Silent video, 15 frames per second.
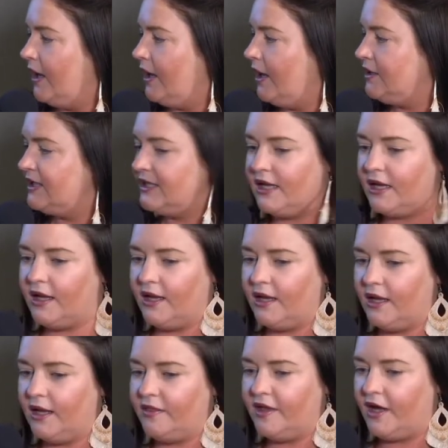did,
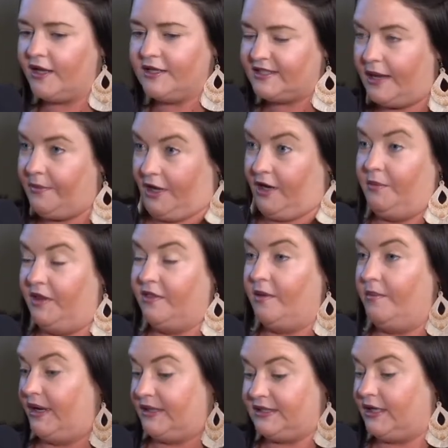is that going to mean the
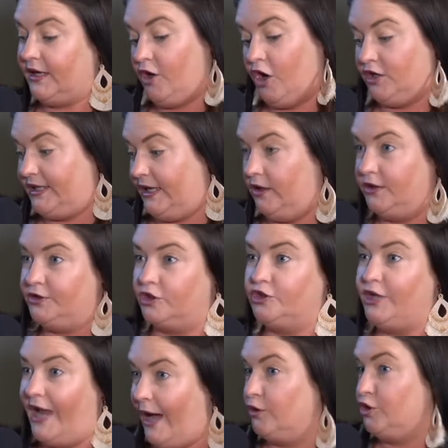Mexican cartels are
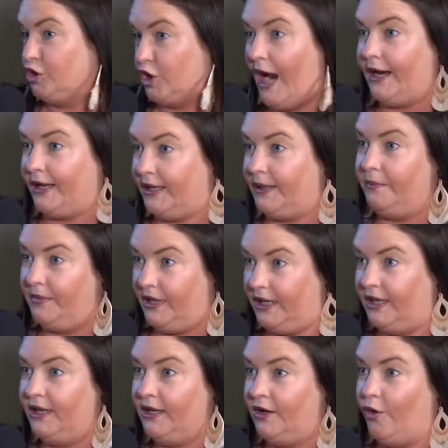now tracking
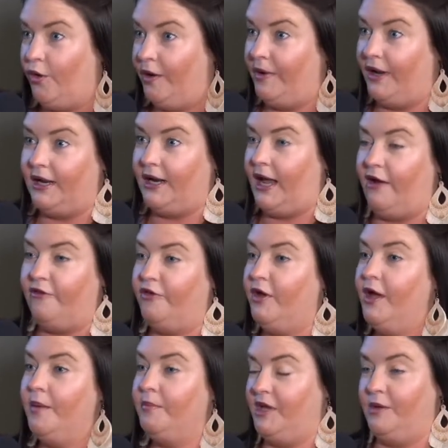me? Or am I going to have
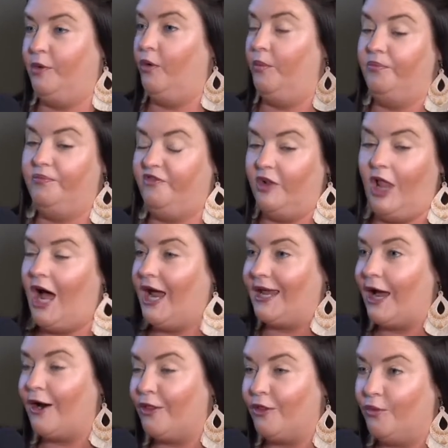people
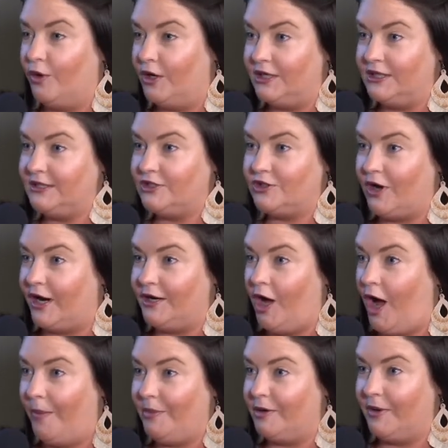flying out of the woods trying to
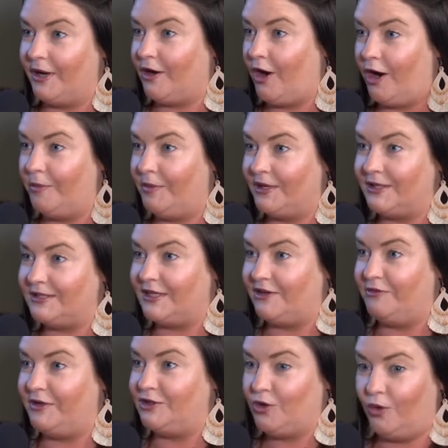hop into my car because they've
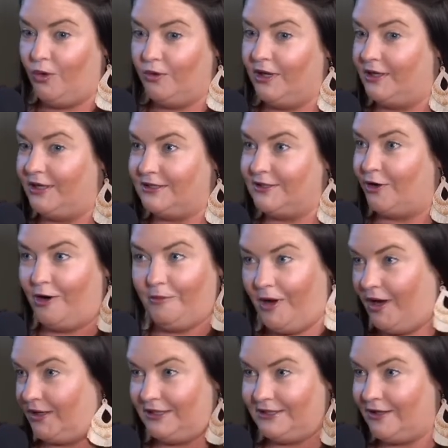been told a Nissan
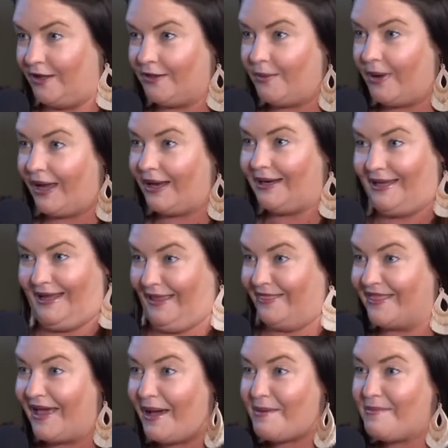Armada is on the way to
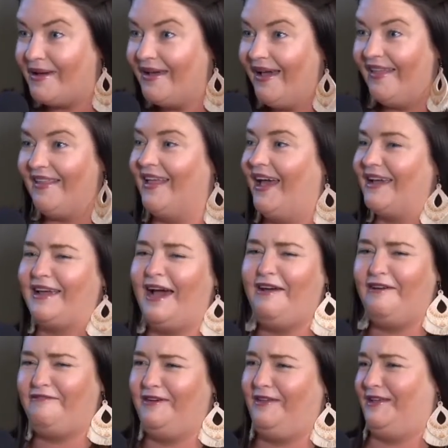get them? Like,
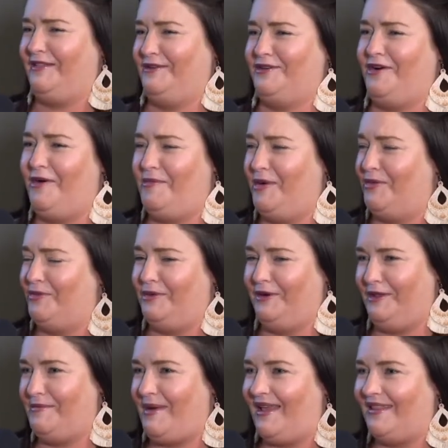I feel like those are all both
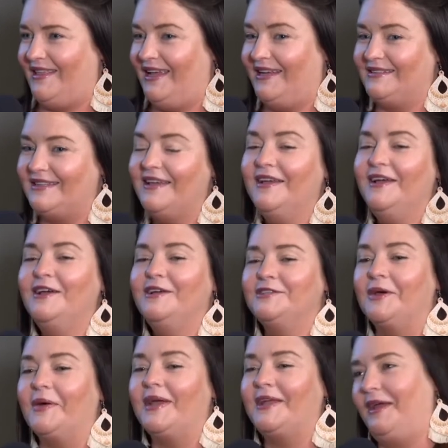really bad things.
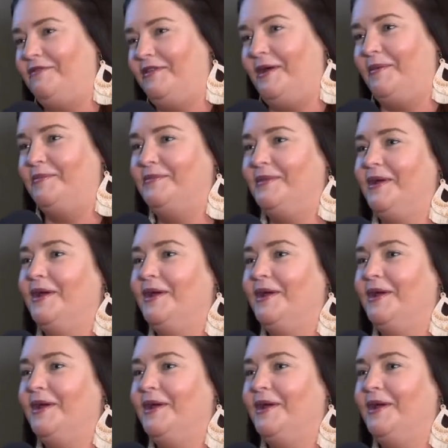So I gave them